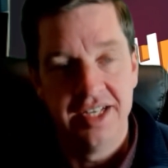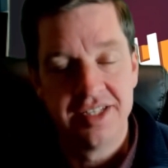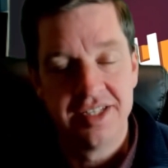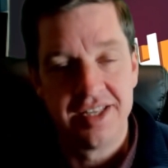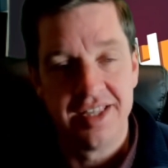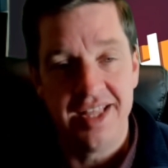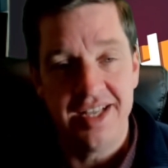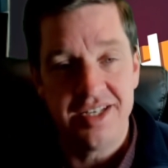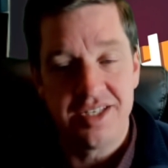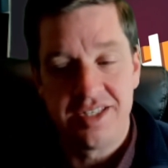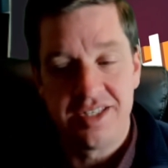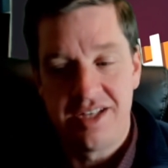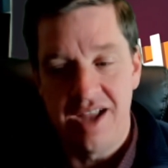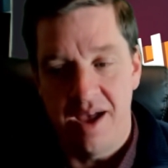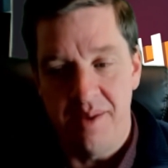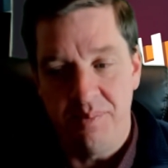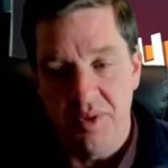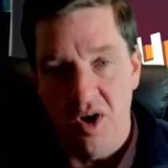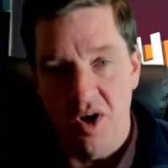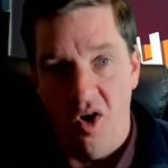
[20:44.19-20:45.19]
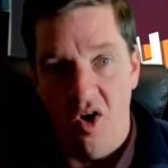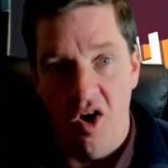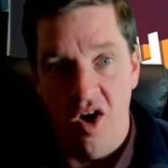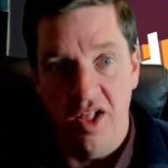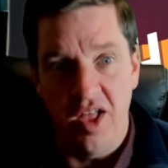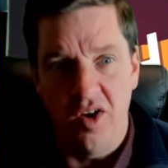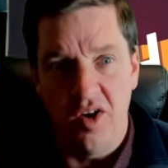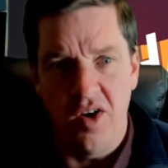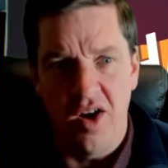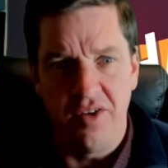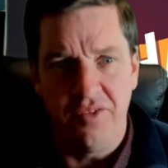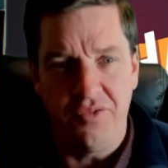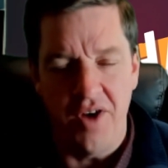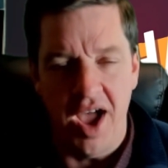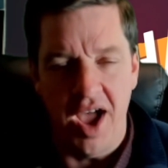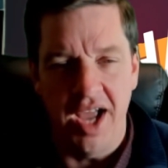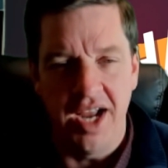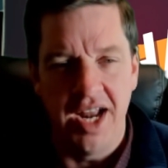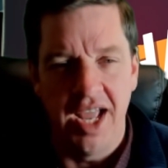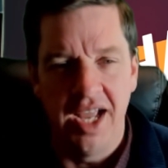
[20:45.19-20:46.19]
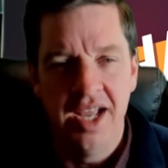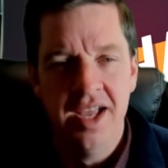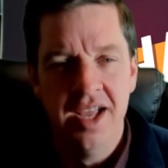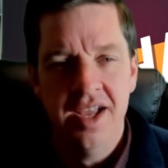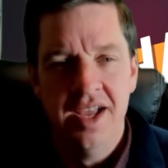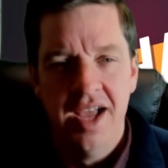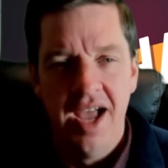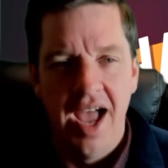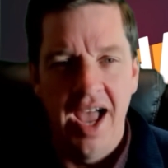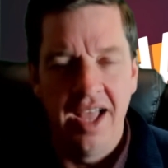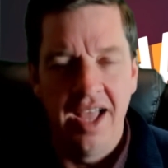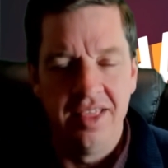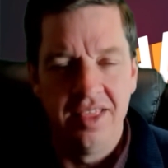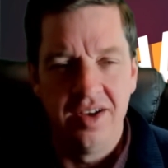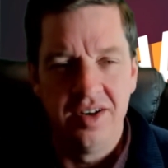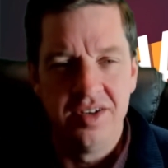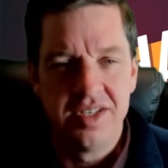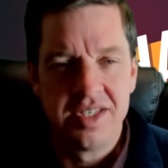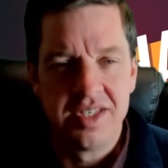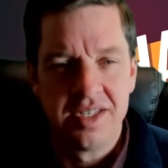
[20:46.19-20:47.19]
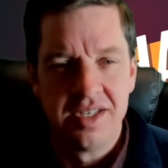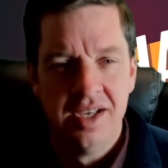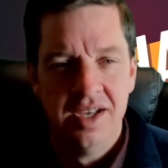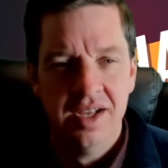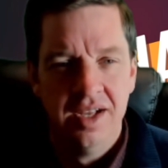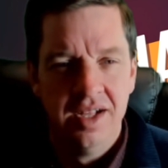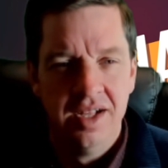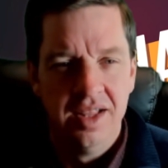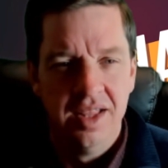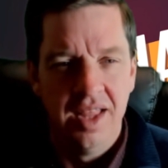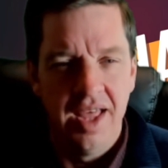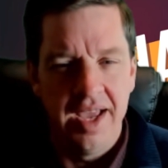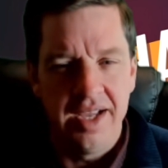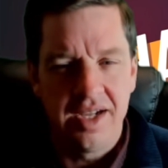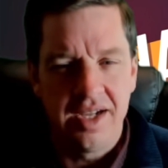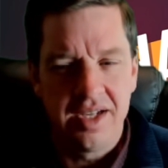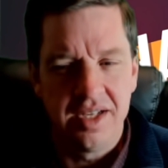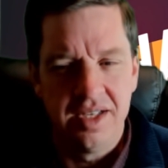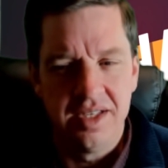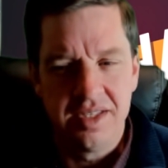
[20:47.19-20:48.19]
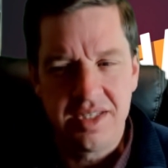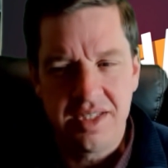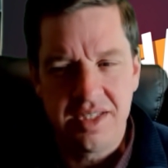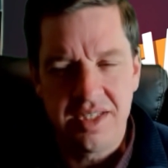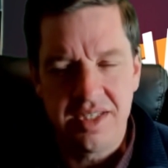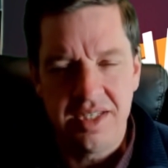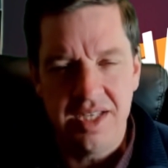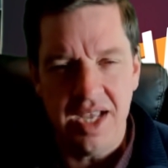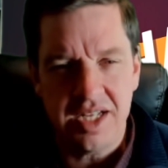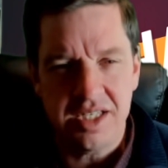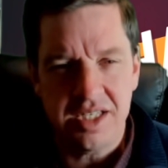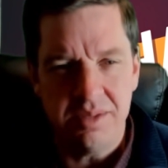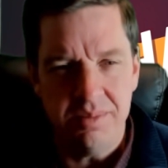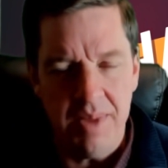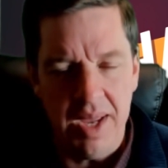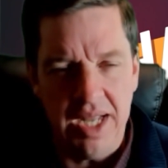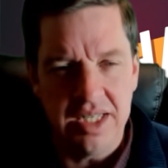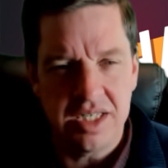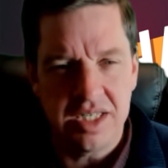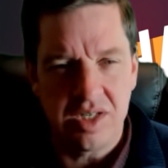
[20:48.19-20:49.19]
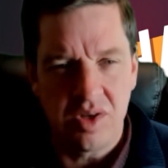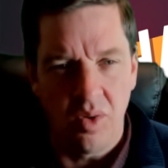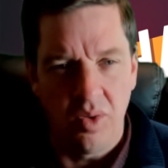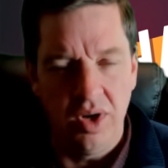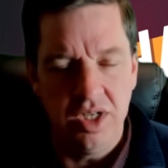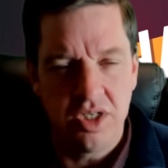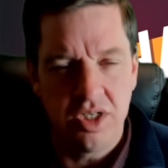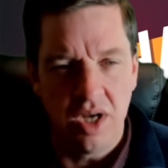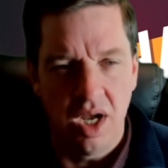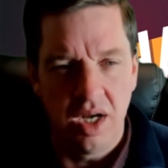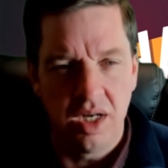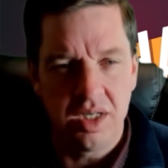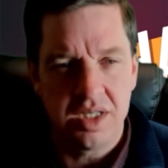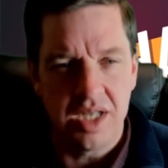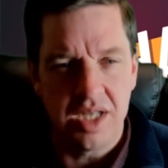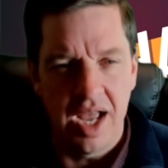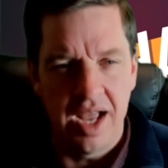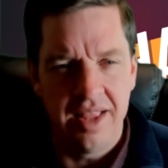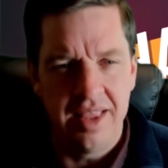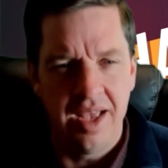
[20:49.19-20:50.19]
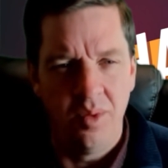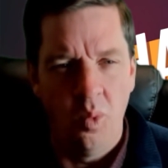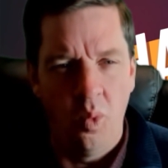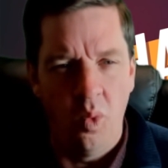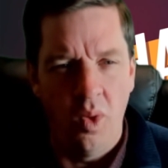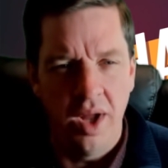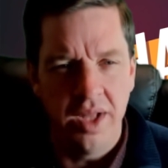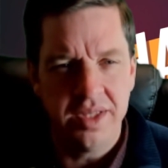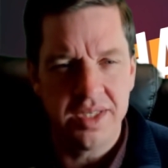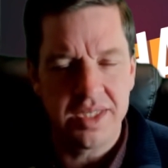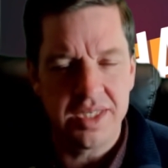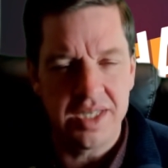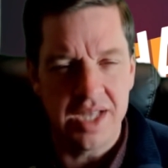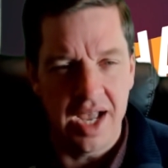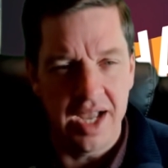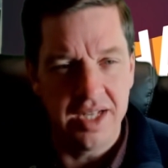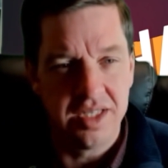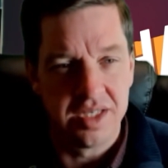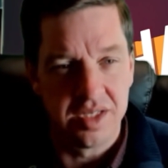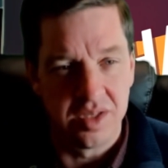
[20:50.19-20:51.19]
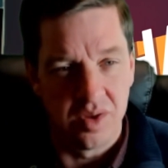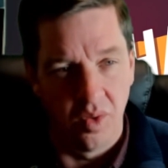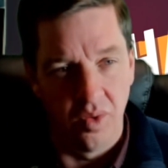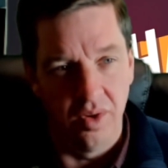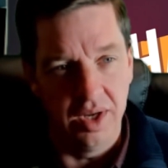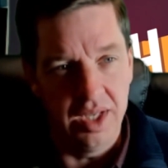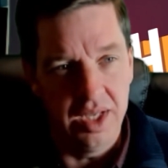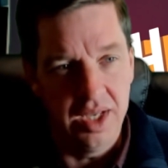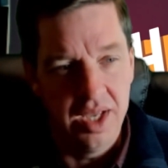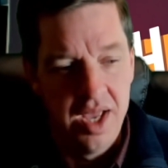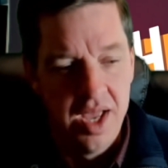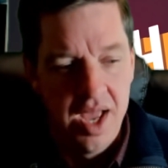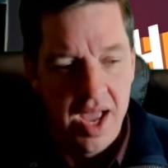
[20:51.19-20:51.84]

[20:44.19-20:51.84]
So they just dump it all out on Friday, and there's like 6 main story chunks and then 1 side story.